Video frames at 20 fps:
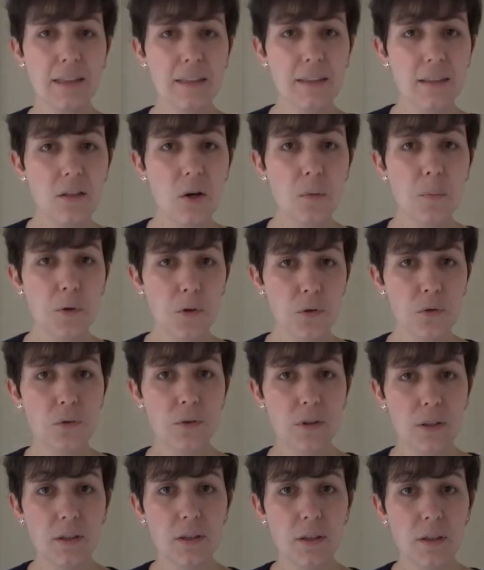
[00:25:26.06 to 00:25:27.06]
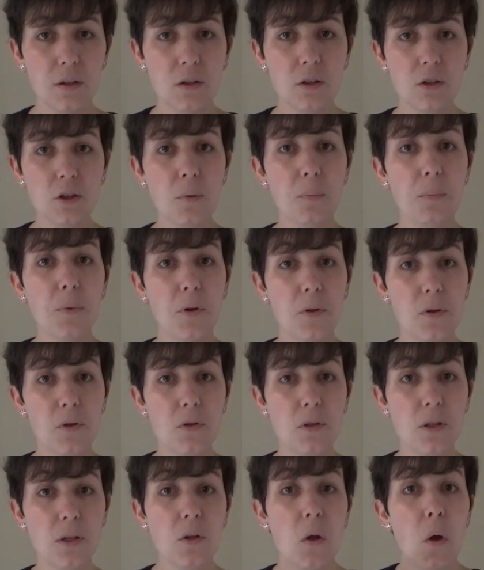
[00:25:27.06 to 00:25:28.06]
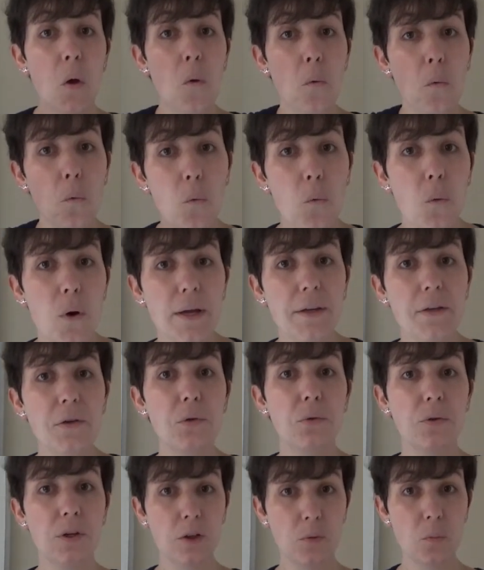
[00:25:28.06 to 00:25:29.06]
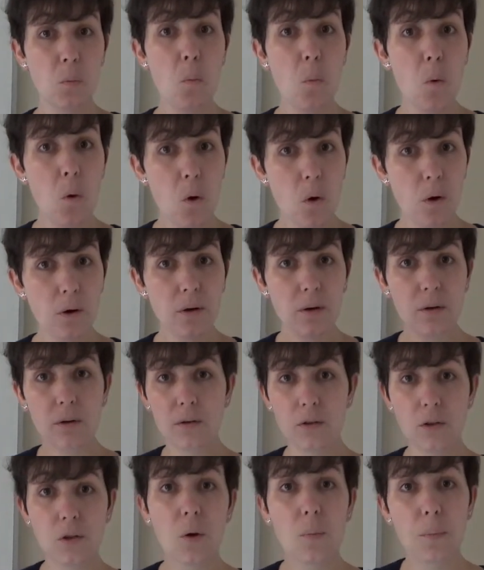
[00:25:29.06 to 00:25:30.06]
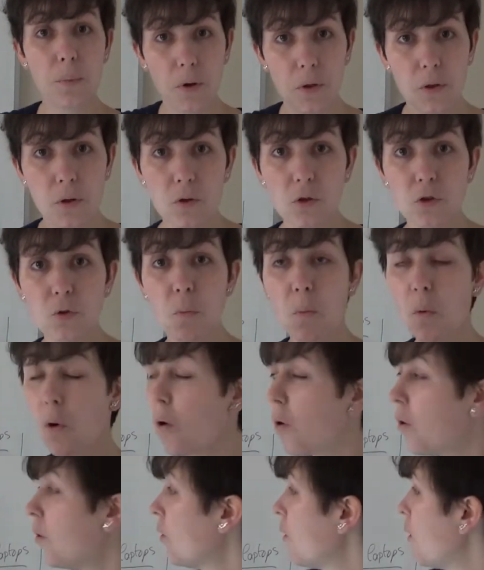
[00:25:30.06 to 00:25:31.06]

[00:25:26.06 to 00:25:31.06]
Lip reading: is the opportunity cost of producing 1 unit more, so produce more.